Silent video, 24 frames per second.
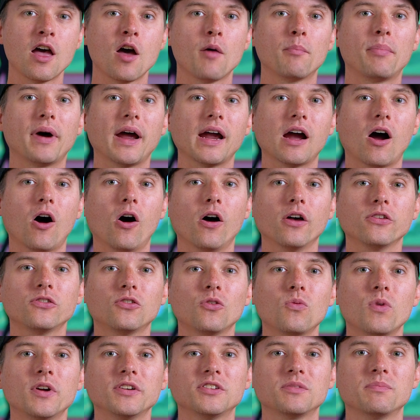but I also
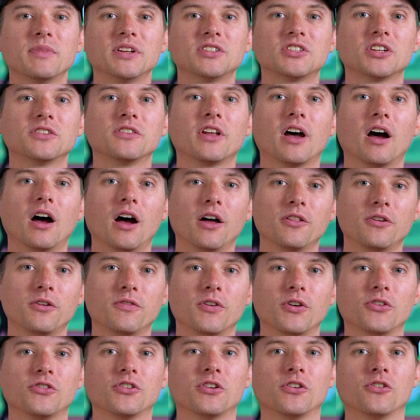want to mention the other
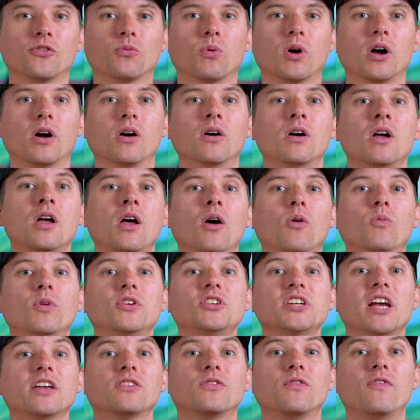version as well,
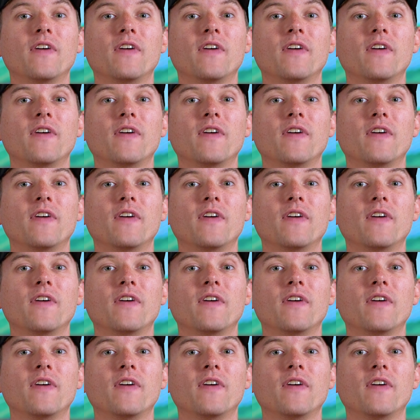which has